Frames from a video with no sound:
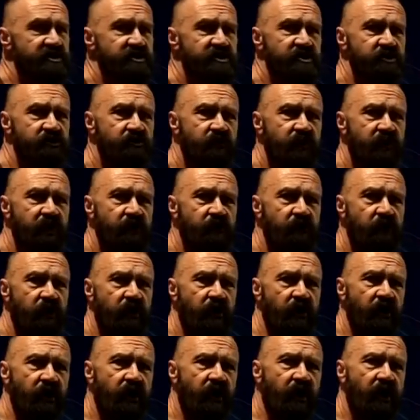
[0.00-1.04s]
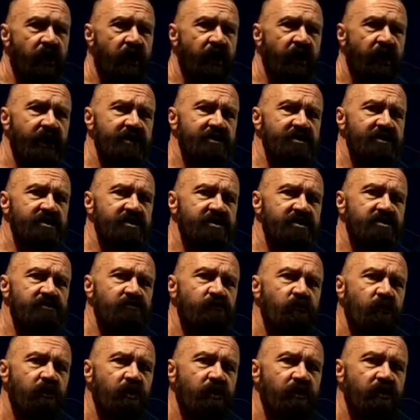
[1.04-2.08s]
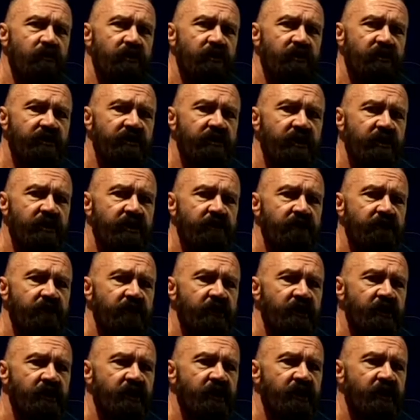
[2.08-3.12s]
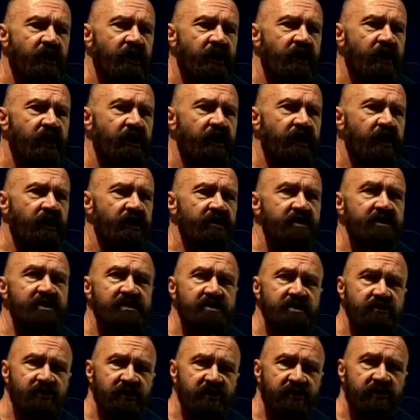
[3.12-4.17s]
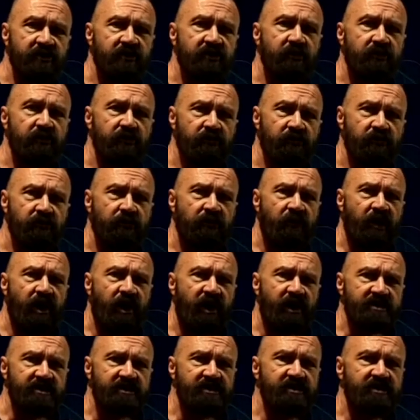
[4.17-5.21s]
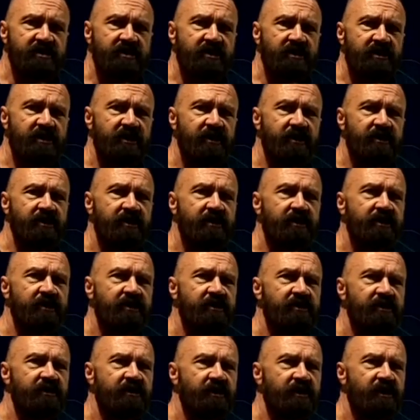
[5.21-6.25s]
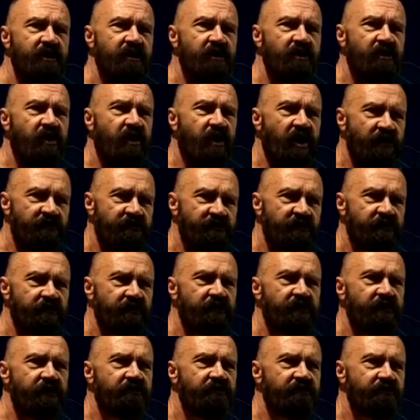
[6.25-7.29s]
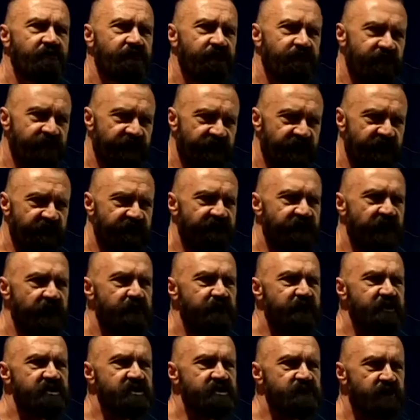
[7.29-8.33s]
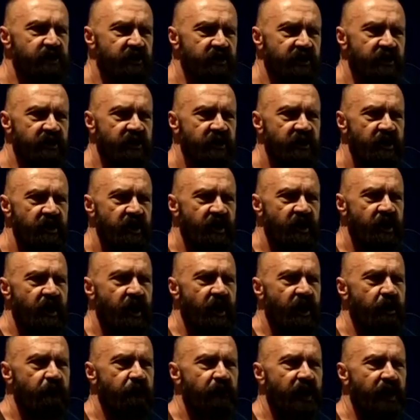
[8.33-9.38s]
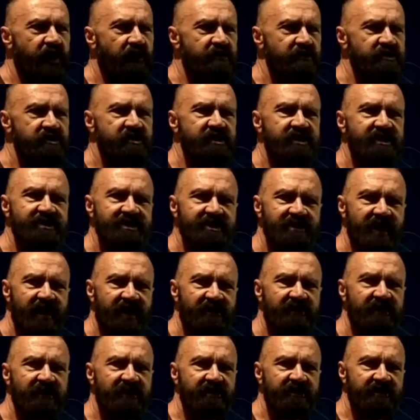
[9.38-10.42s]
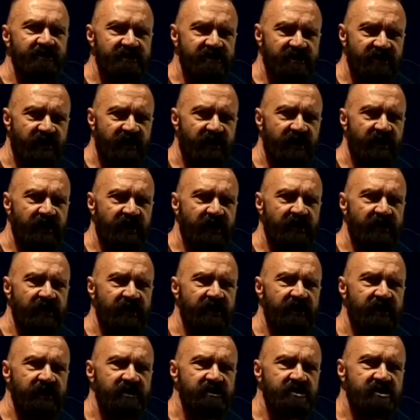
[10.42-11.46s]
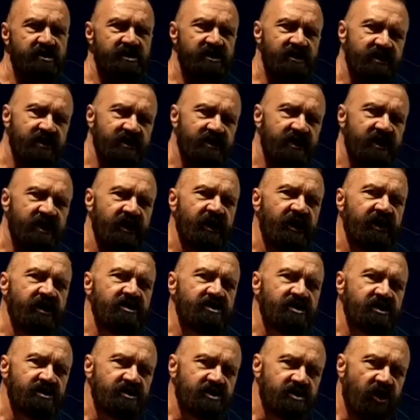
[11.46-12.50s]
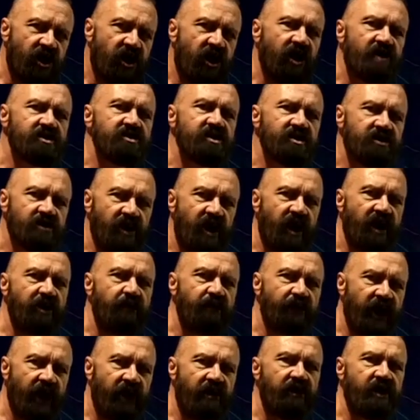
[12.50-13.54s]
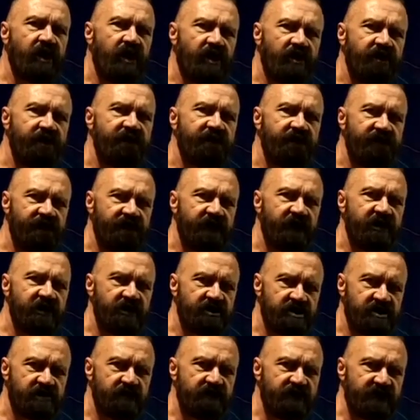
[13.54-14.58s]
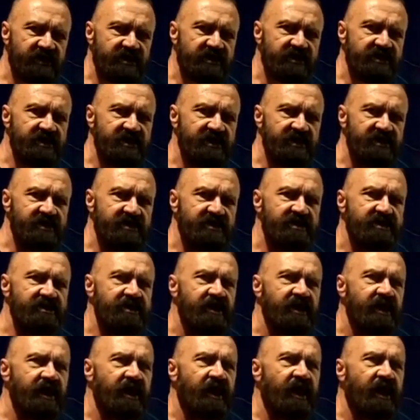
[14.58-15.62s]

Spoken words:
story work, I did some work with Elizabeth Kubler-Ross, the author of the famous book about death and dying, and she talked a lot about unfinished business,